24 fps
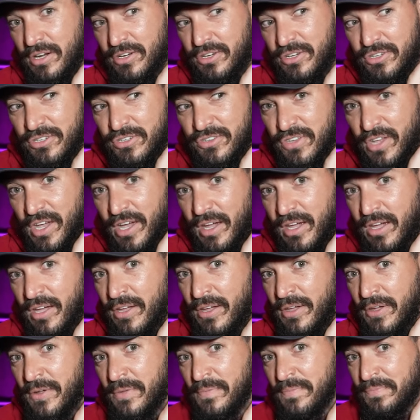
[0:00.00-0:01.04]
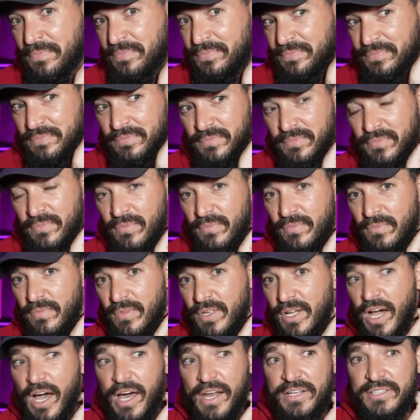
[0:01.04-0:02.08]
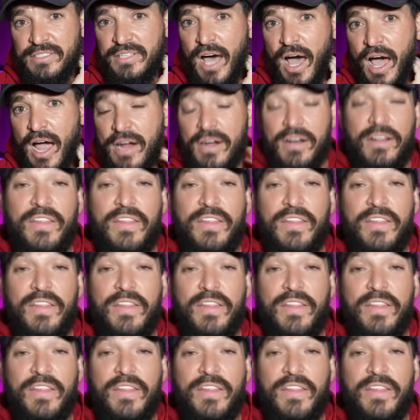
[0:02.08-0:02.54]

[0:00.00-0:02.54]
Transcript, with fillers: And you're just like kind of tired.